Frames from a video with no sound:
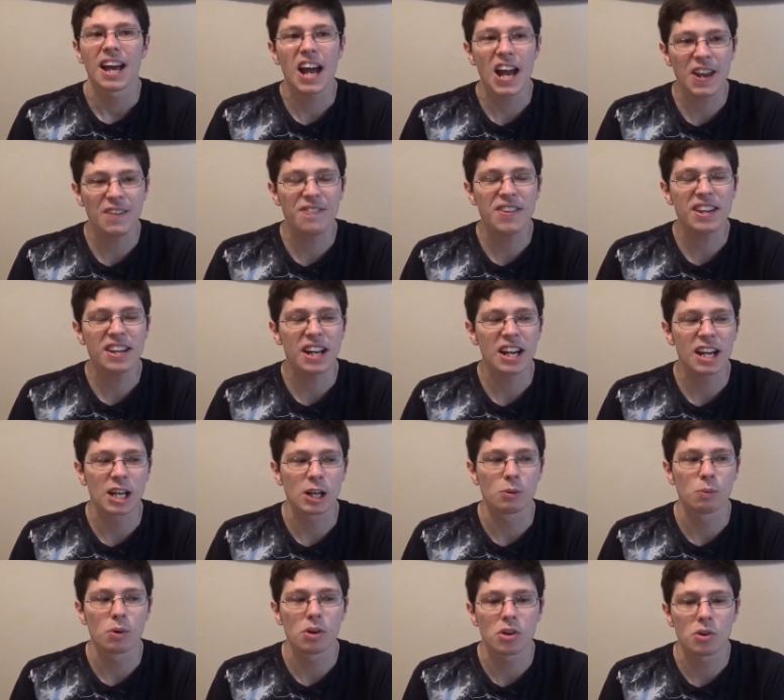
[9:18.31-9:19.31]
I think I
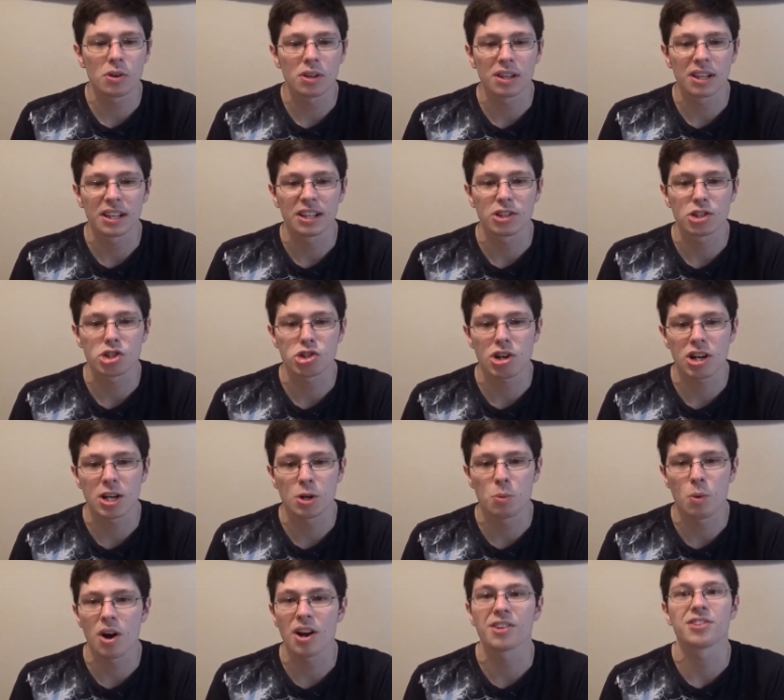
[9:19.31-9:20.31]
will try to
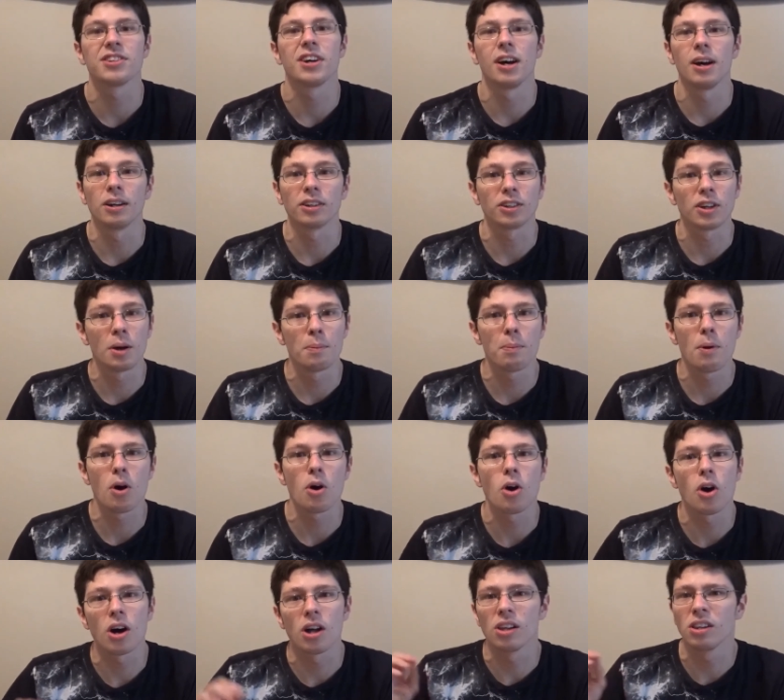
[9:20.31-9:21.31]
watch uh,
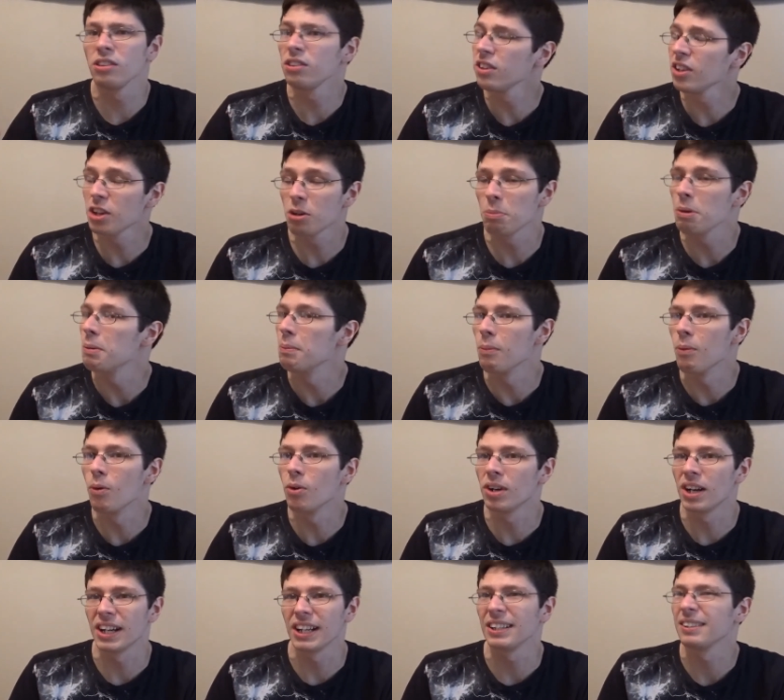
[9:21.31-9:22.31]
Gumball a little bit
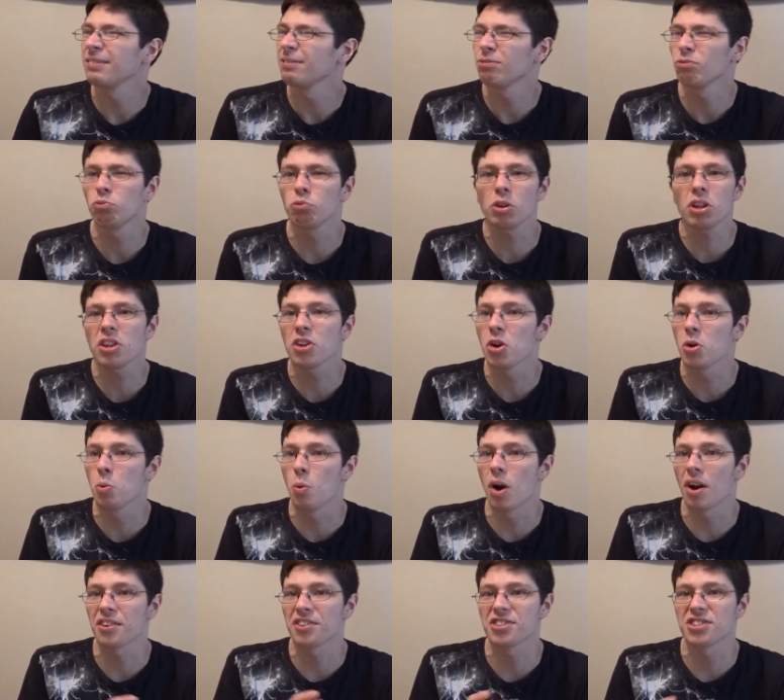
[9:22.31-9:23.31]
more. I really don't
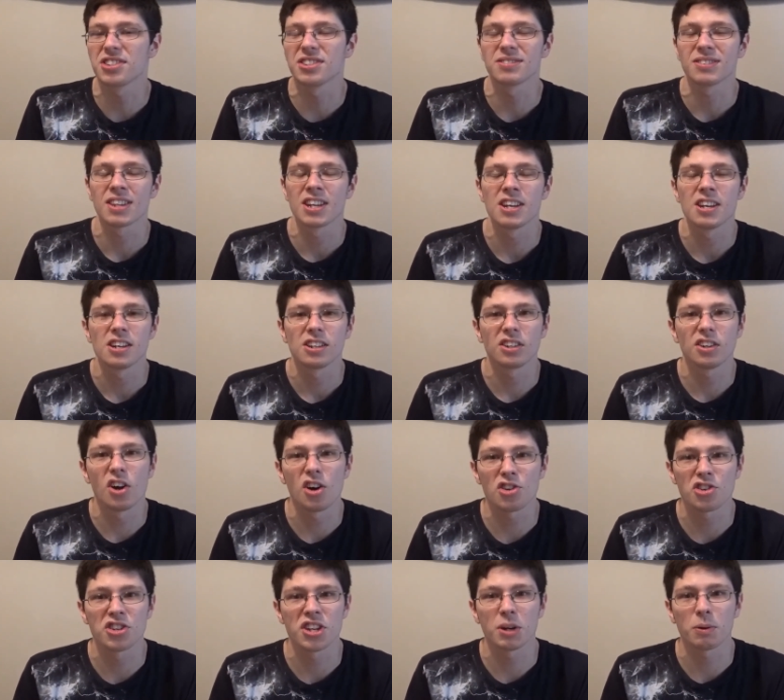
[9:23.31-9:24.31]
watch
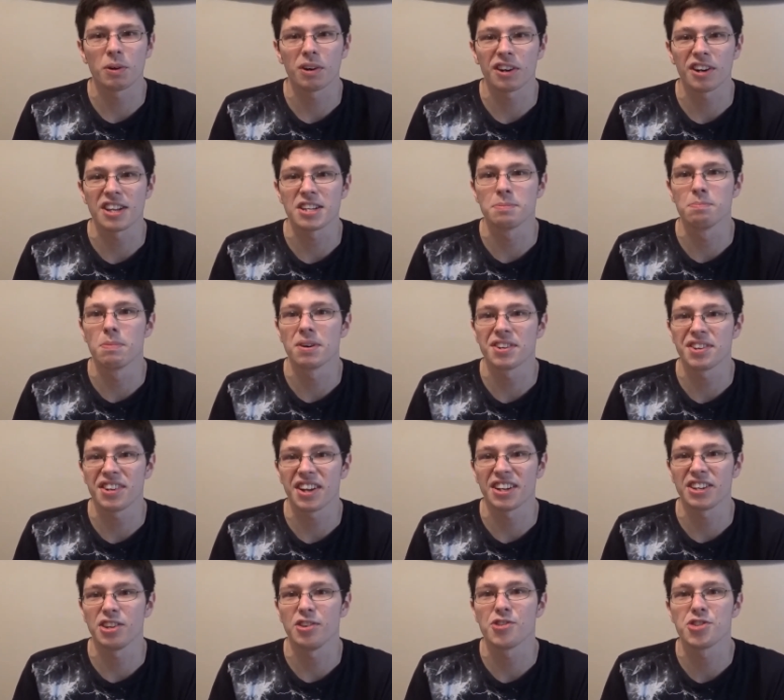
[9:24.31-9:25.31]
Cartoon Network as much as
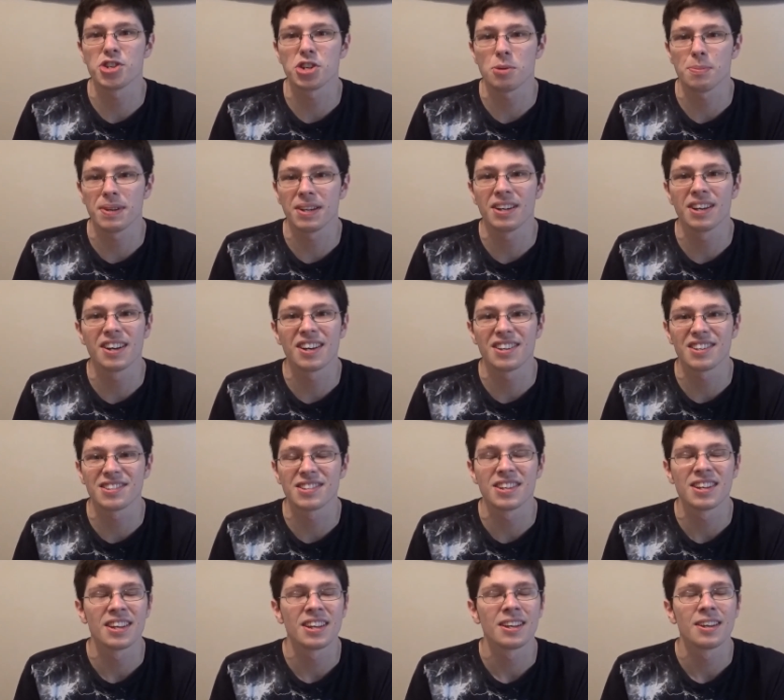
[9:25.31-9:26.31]
I used to
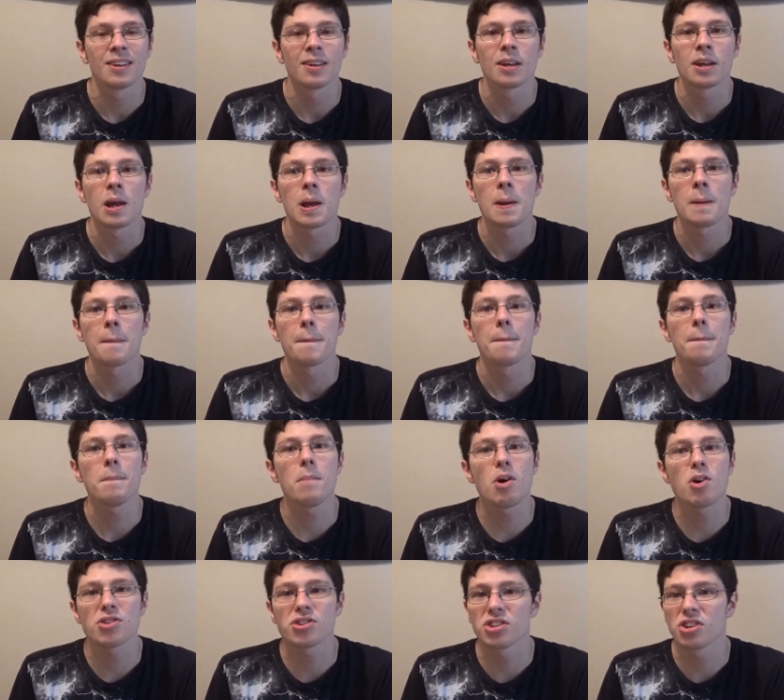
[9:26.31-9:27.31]
because
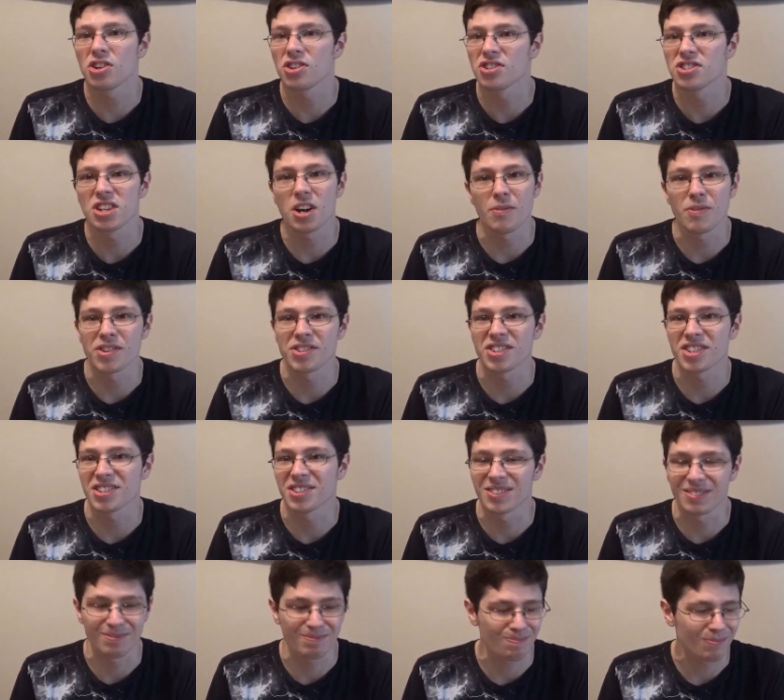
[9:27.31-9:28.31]
most of their stuff is
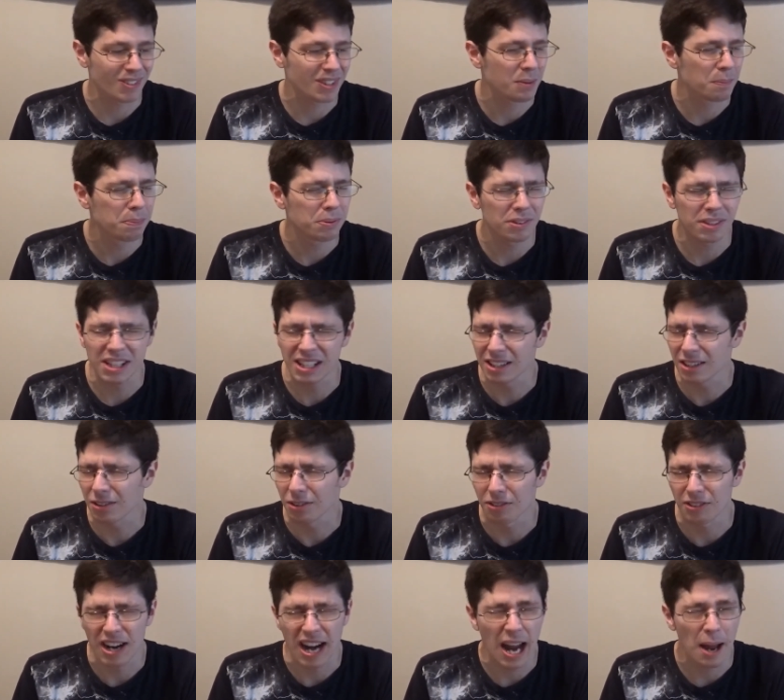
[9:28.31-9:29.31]
just complete
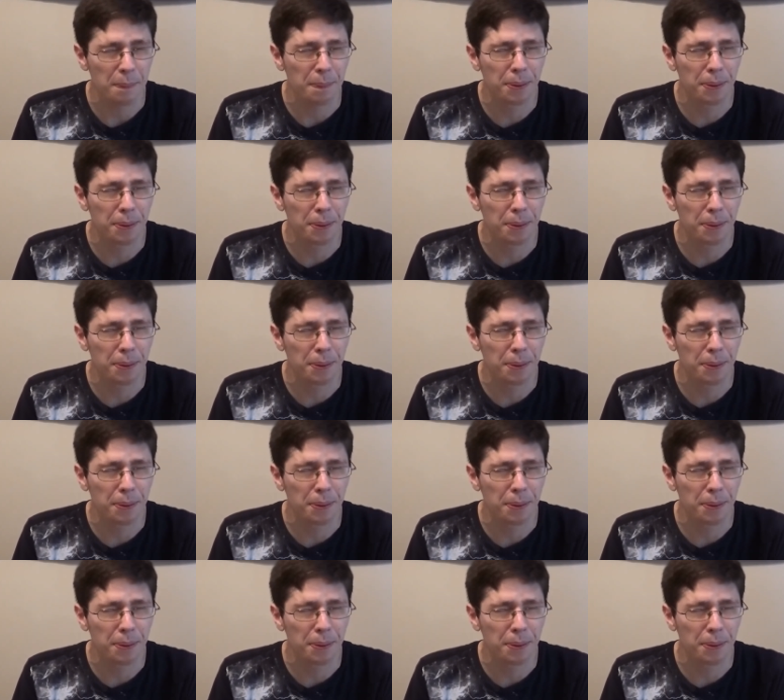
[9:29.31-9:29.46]
crap.